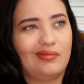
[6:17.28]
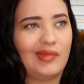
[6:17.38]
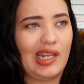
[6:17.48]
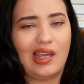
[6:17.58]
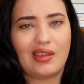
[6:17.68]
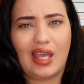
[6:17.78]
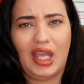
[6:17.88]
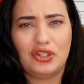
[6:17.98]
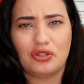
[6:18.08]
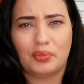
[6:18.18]
any other
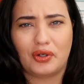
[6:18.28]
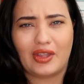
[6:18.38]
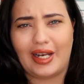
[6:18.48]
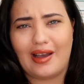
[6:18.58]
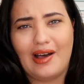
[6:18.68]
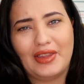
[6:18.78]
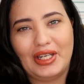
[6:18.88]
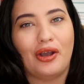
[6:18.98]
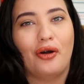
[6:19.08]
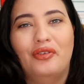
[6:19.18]
angel book that I can't
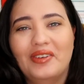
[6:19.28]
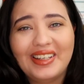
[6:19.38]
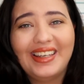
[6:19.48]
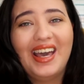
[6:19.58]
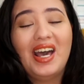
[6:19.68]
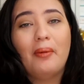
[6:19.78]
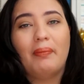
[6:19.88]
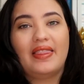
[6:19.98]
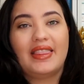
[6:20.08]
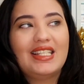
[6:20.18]
think of.
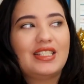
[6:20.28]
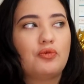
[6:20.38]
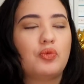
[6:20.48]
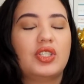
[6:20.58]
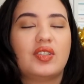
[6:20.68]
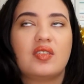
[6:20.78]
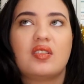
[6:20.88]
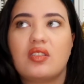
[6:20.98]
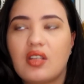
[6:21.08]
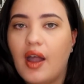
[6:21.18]
But this was
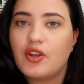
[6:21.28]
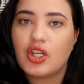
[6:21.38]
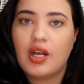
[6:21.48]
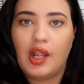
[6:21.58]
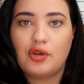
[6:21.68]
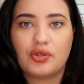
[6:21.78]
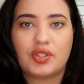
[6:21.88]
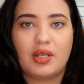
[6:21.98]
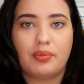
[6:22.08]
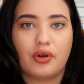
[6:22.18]
such an
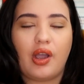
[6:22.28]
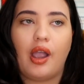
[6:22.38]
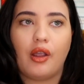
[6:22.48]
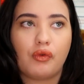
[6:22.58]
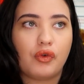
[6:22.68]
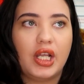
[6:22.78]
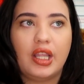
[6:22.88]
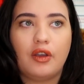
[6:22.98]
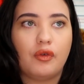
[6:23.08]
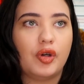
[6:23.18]
interesting book. I
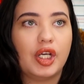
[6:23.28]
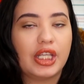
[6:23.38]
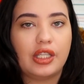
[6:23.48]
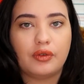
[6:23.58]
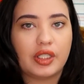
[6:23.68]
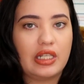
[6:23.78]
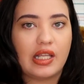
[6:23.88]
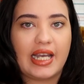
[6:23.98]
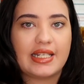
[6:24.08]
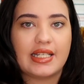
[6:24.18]
really, really, really
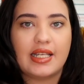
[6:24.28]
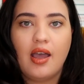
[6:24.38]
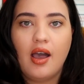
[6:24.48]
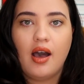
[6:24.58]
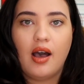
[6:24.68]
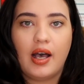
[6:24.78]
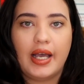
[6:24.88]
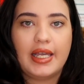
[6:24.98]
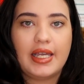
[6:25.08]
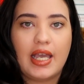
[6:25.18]
liked it.
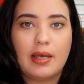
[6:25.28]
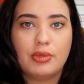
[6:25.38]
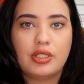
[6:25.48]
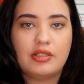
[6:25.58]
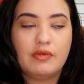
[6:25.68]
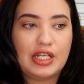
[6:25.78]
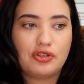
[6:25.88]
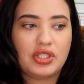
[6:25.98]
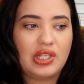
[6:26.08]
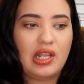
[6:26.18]
I am
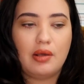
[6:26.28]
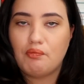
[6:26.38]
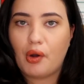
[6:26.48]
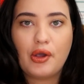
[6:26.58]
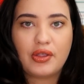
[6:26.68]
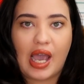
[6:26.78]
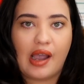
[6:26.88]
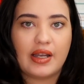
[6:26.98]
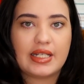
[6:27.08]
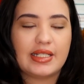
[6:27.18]
interested in both
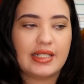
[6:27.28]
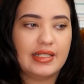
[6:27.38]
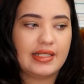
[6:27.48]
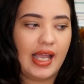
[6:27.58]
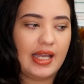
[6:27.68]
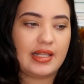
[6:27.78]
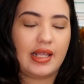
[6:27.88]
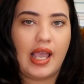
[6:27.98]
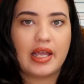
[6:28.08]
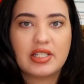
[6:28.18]
characters, and
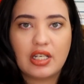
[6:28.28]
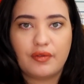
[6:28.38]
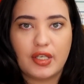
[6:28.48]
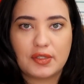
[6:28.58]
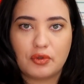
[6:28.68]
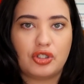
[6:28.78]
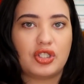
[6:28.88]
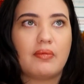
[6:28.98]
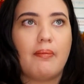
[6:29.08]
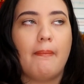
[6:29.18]
the ending of this was
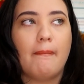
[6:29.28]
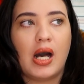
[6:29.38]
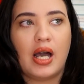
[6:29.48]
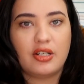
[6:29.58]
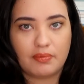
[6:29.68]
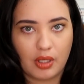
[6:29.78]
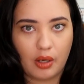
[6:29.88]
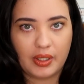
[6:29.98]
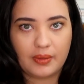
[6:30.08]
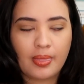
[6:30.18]
just
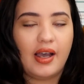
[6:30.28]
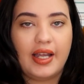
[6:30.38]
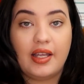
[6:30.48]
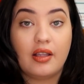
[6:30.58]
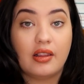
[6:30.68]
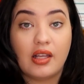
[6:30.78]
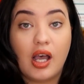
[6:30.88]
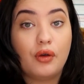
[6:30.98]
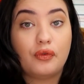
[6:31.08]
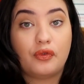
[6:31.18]
mind-blowing. I
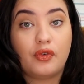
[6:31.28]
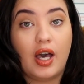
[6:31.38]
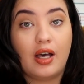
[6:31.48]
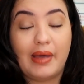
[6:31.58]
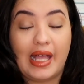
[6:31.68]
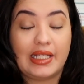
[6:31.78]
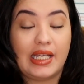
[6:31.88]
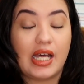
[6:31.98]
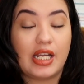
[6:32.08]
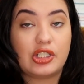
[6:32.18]
love
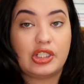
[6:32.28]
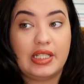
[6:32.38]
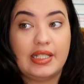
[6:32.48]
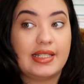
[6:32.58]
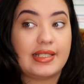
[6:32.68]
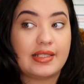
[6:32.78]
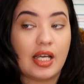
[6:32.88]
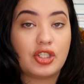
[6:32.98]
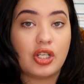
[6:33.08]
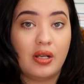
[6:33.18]
Eliana. She is
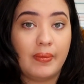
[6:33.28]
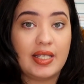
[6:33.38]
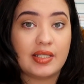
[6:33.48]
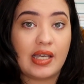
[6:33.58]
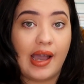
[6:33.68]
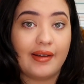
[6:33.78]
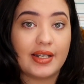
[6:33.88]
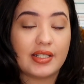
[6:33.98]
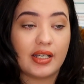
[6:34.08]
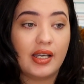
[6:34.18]
such an amazing
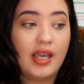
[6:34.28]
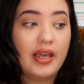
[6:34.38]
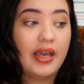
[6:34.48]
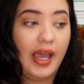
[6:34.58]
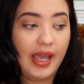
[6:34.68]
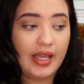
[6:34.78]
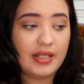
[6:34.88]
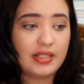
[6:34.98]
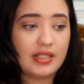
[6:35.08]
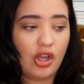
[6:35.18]
character,
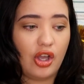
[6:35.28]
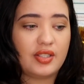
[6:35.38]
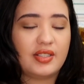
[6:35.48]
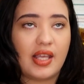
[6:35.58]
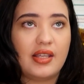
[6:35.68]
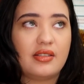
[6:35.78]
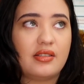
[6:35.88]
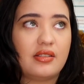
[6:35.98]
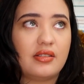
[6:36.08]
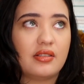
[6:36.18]
and her
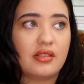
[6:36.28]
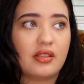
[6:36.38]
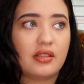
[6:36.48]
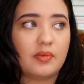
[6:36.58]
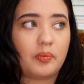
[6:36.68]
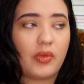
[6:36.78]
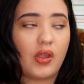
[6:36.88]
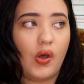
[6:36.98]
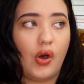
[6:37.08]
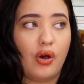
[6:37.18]
sense
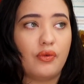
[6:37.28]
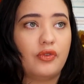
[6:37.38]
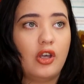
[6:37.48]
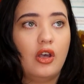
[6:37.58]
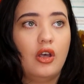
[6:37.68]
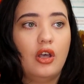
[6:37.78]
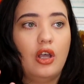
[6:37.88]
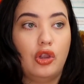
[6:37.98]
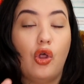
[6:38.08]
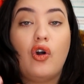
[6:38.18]
of
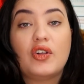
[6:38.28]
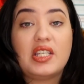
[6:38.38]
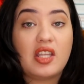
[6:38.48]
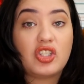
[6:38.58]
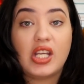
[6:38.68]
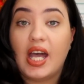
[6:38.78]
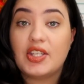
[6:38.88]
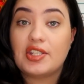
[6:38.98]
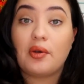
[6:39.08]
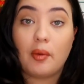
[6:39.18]
loyalty that she
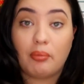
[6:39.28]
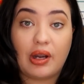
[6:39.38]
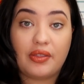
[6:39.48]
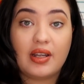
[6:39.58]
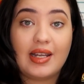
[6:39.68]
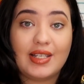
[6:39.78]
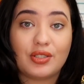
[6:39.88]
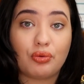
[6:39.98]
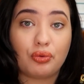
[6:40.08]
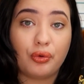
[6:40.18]
has to her brother
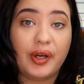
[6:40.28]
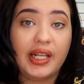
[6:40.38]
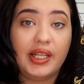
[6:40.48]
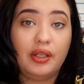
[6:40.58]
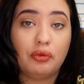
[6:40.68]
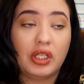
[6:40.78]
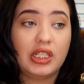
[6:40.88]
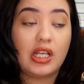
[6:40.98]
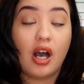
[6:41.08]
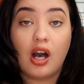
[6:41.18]
is really,
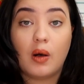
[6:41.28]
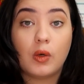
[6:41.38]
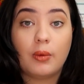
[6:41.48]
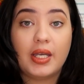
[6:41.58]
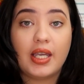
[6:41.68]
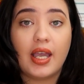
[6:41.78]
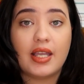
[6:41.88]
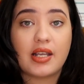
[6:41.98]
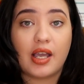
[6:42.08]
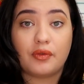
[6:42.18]
really heartwarming,
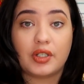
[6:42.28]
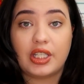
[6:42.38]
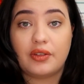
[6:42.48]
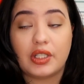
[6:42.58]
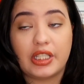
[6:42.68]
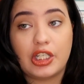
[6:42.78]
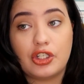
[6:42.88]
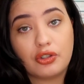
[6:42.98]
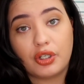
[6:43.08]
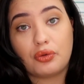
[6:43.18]
and I really, really
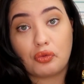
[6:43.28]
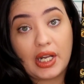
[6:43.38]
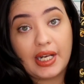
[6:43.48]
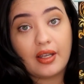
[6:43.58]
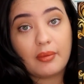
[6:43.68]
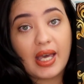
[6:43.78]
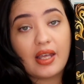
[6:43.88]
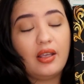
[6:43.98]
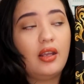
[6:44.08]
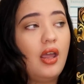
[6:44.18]
enjoyed reading about
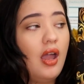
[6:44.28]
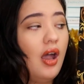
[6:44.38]
it.